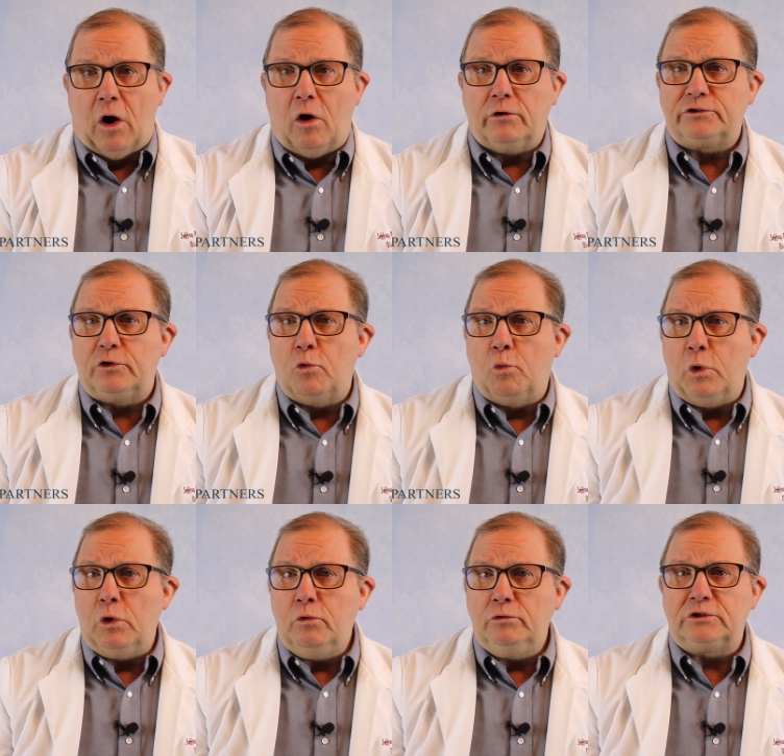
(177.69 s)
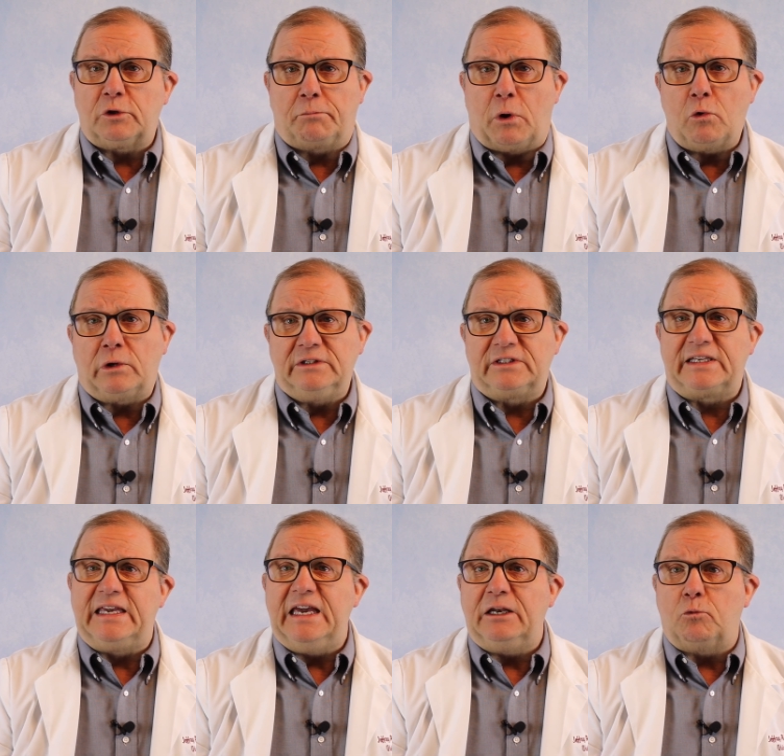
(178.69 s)
Also, wounds or broken
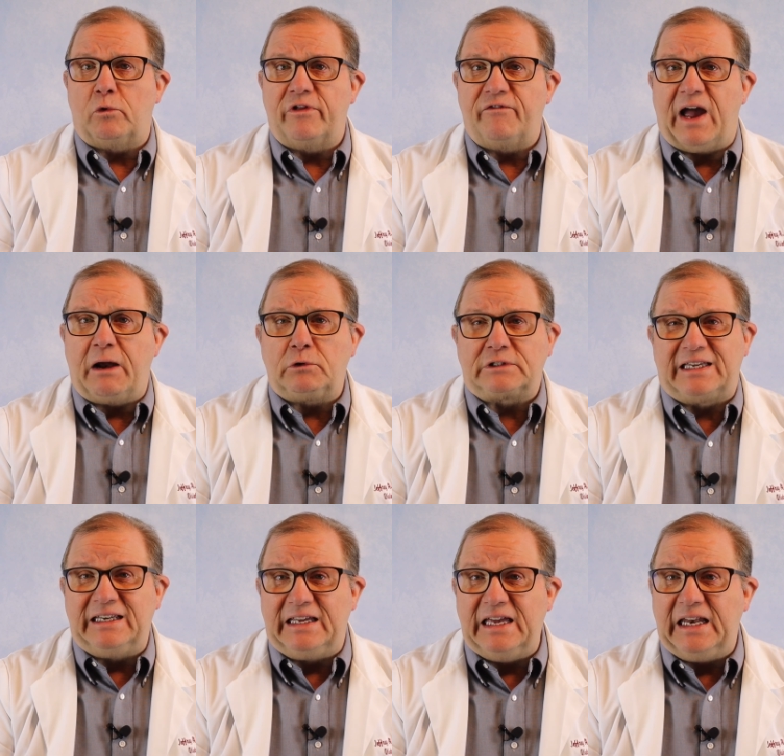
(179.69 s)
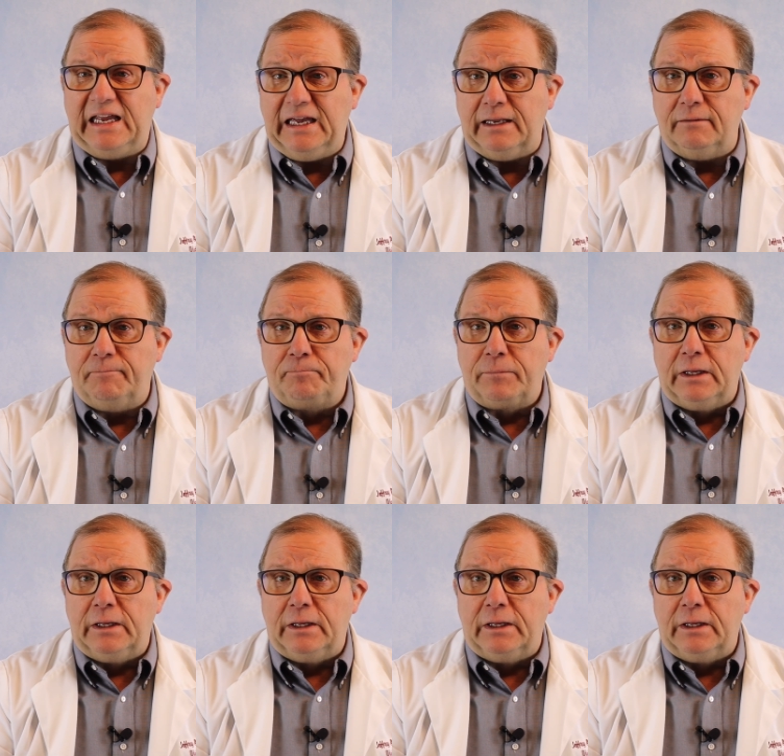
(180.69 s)
skin where the virus can get in